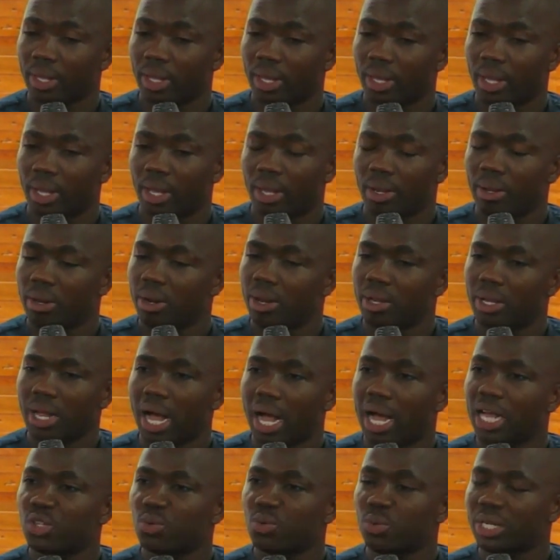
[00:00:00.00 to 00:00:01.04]
You know, as
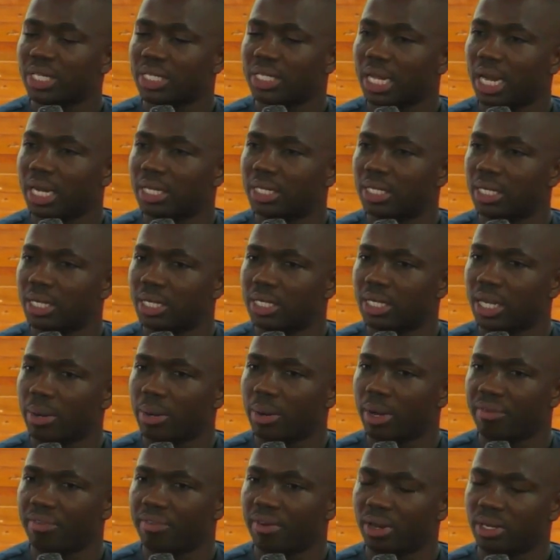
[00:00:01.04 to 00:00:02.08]
we start this area of
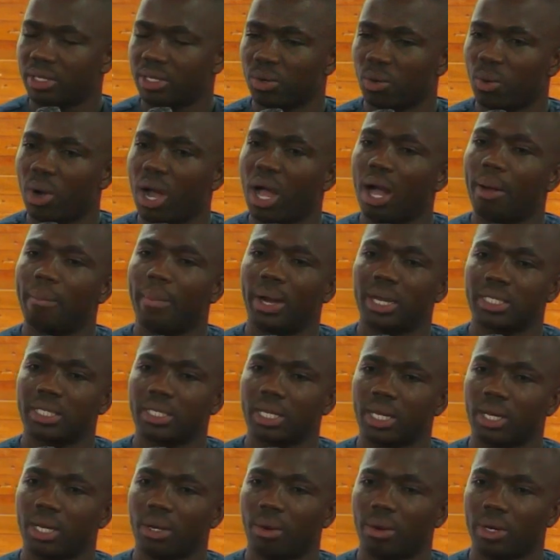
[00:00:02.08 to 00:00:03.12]
fellowship, why am I saying
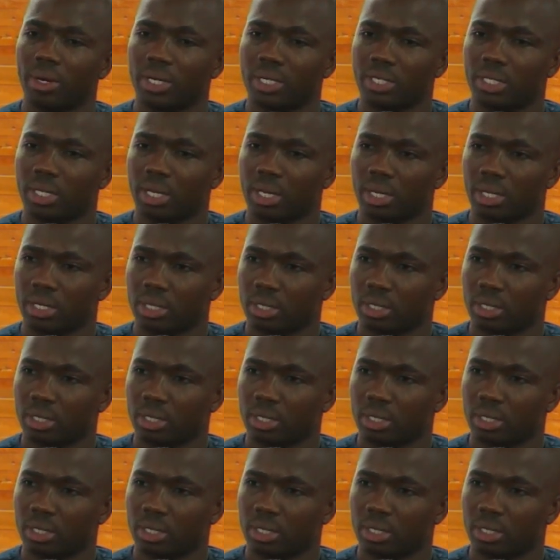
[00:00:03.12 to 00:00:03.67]
all these things?